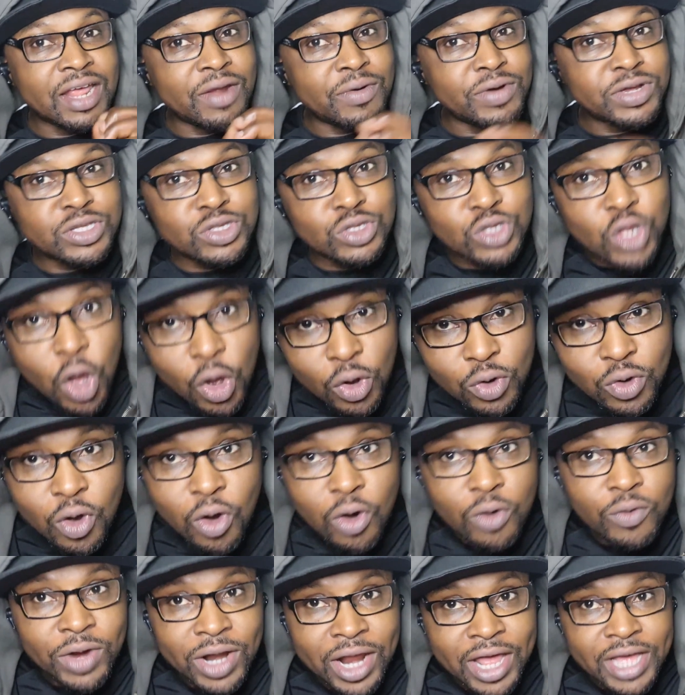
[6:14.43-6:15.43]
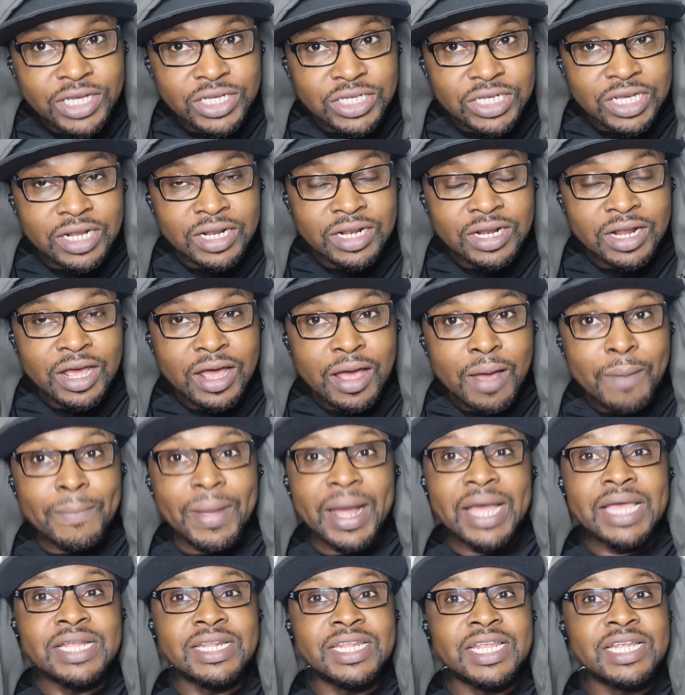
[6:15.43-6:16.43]
there is no correlation,
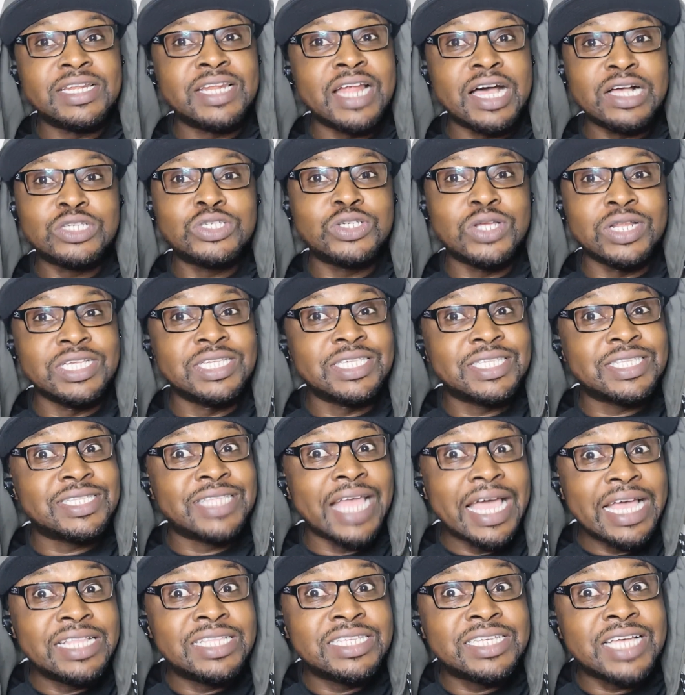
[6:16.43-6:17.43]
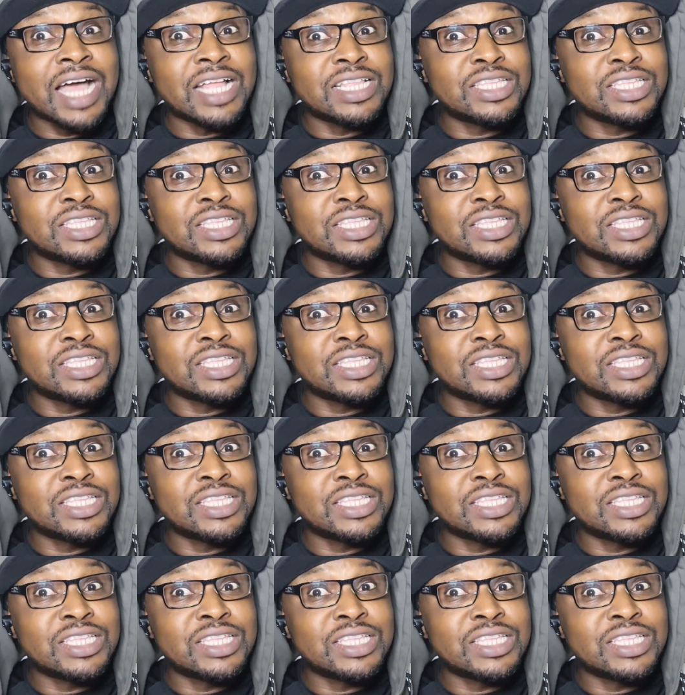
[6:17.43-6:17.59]
but he didn't actually state